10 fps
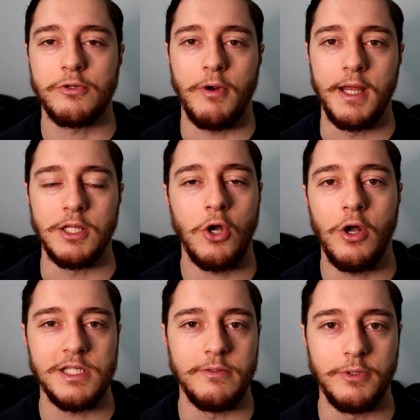great, it
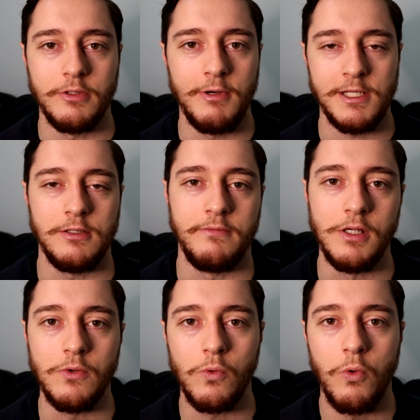ties in with the rest of the
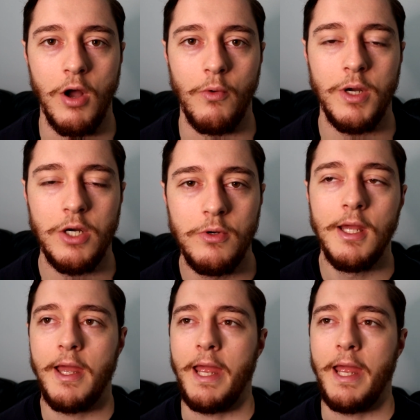vehicle quite well.